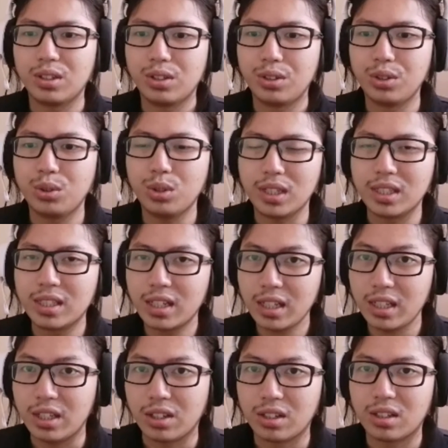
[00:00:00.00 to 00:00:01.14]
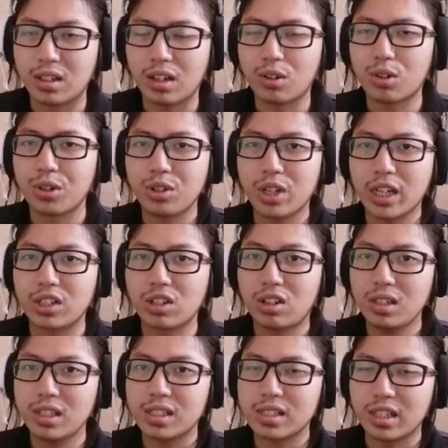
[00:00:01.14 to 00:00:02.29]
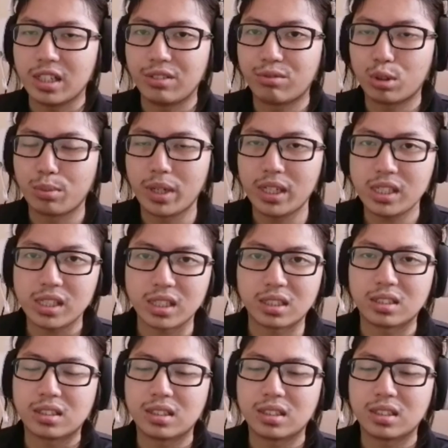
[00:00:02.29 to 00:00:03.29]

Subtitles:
You agree or you acknowledge the information,